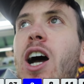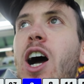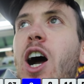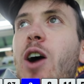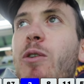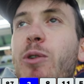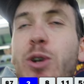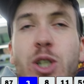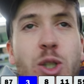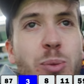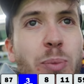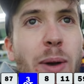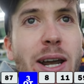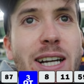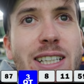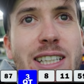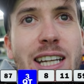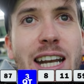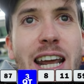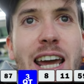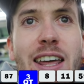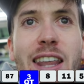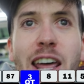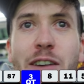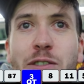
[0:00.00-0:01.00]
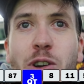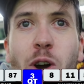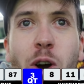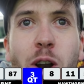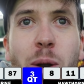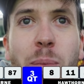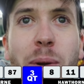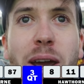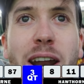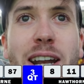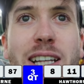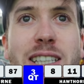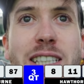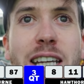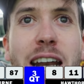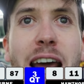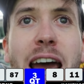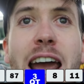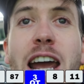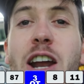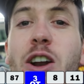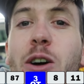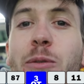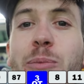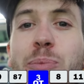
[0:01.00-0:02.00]
I respected how they've gone about it
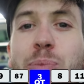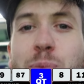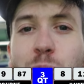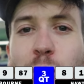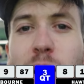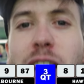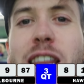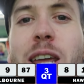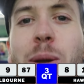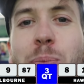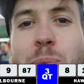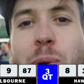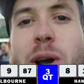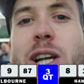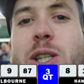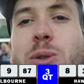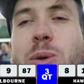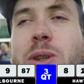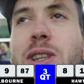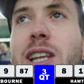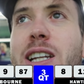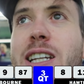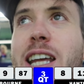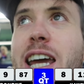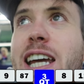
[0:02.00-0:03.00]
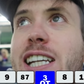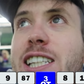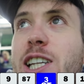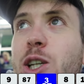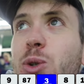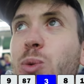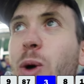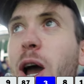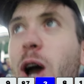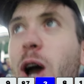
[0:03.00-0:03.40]
today, and I'm really impressed with the D's as